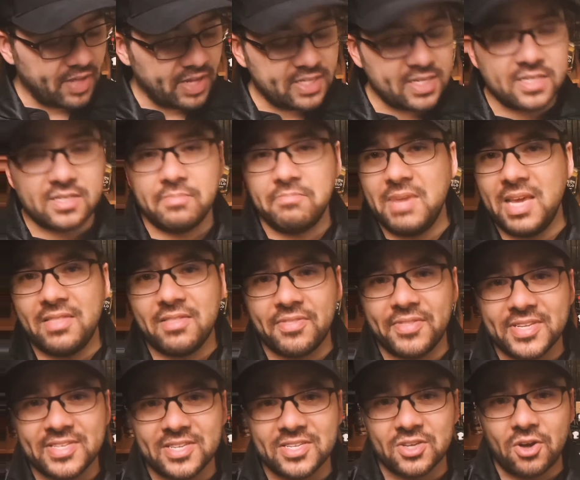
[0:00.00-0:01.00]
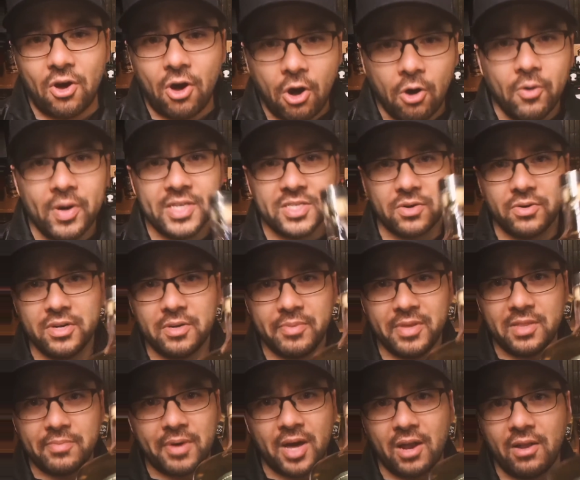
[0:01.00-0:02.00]
That doesn't mean that this is always going to
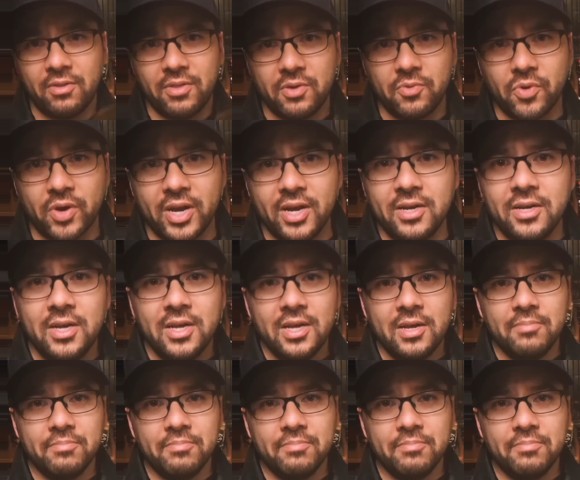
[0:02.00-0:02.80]
be the bottle that we're in,